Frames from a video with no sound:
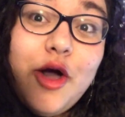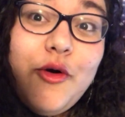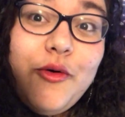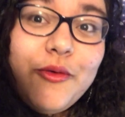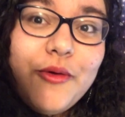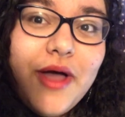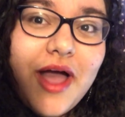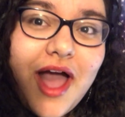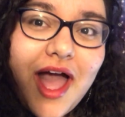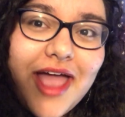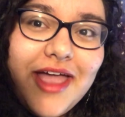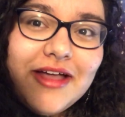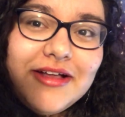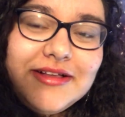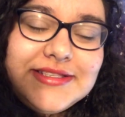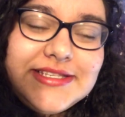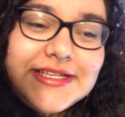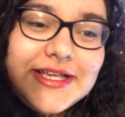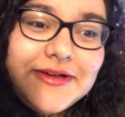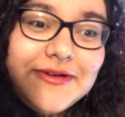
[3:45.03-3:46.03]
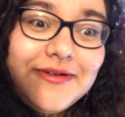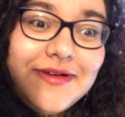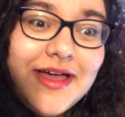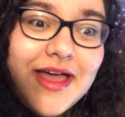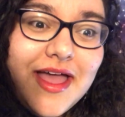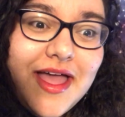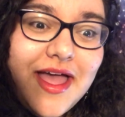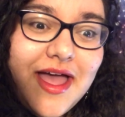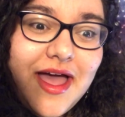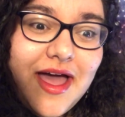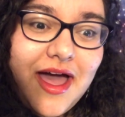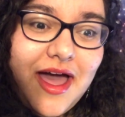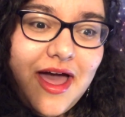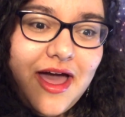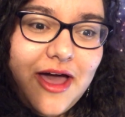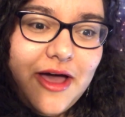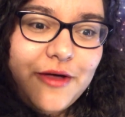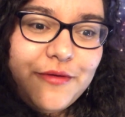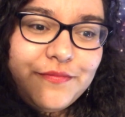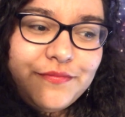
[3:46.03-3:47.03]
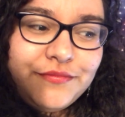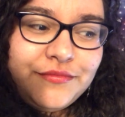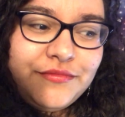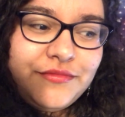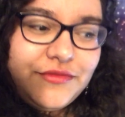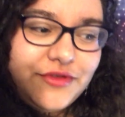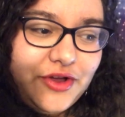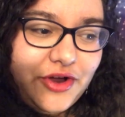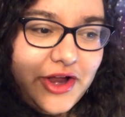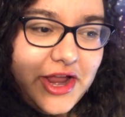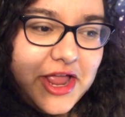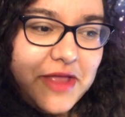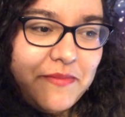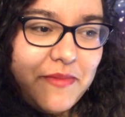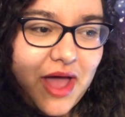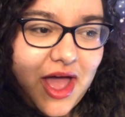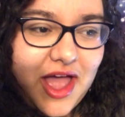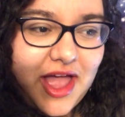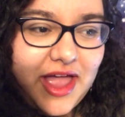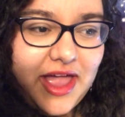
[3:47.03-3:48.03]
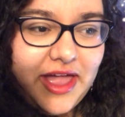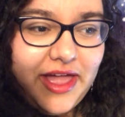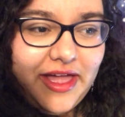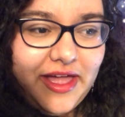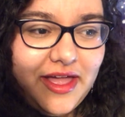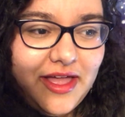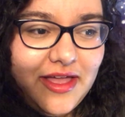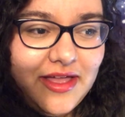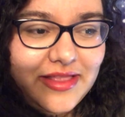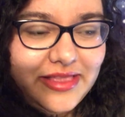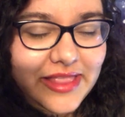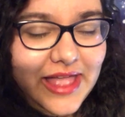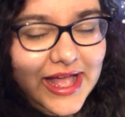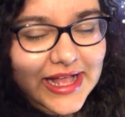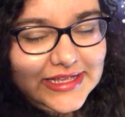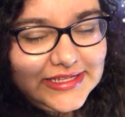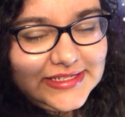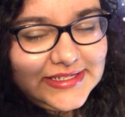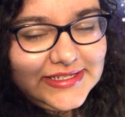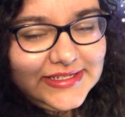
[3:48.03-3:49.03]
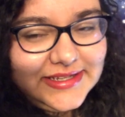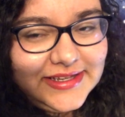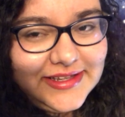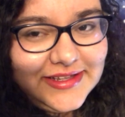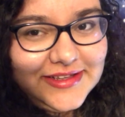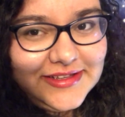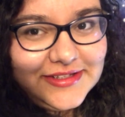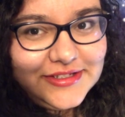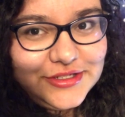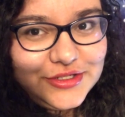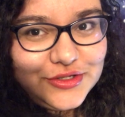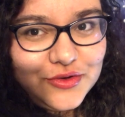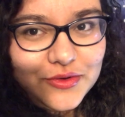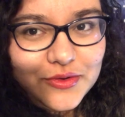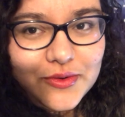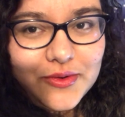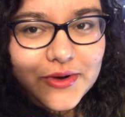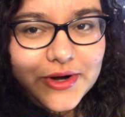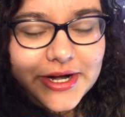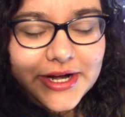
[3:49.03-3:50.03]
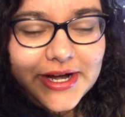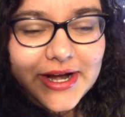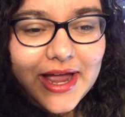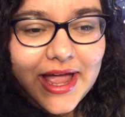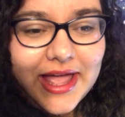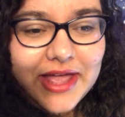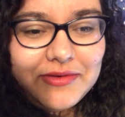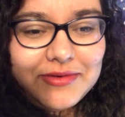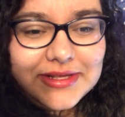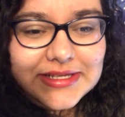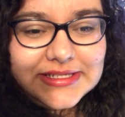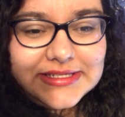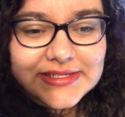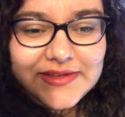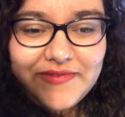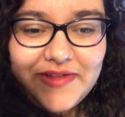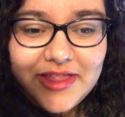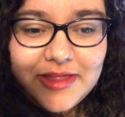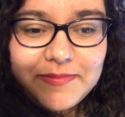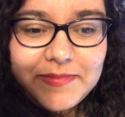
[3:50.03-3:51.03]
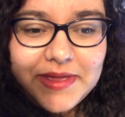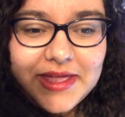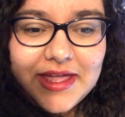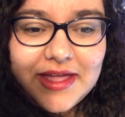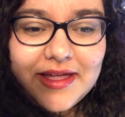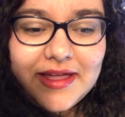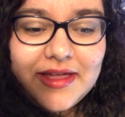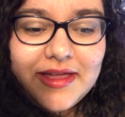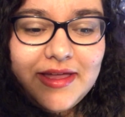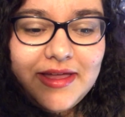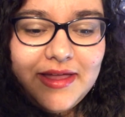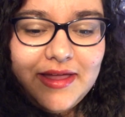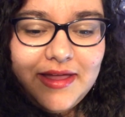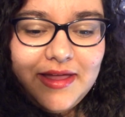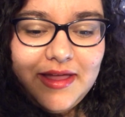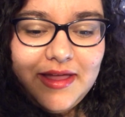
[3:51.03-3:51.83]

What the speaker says: Oh, I also, during my last school quarter, I was developing